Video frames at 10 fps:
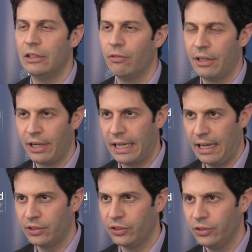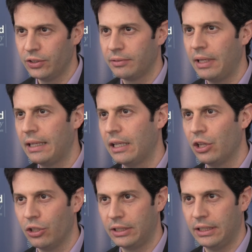ovarian cancers and
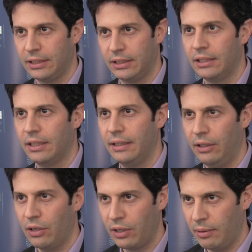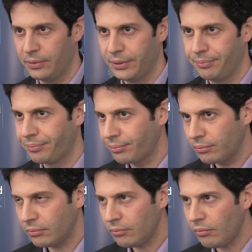then looked at their outcomes.
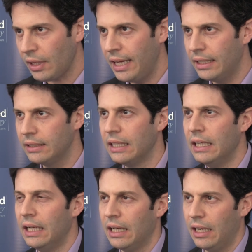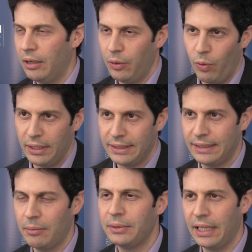And one
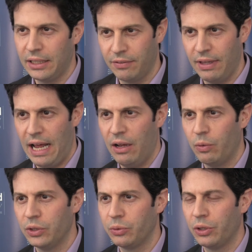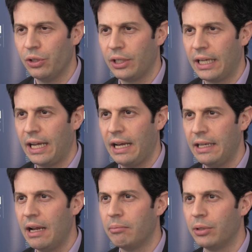subset of that was we were looking at
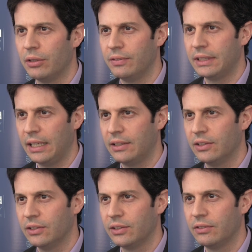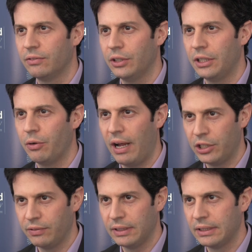number of cycles for
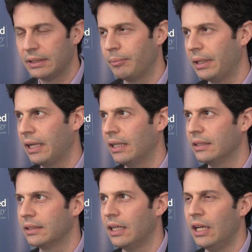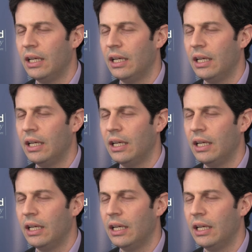neoadjuvant, because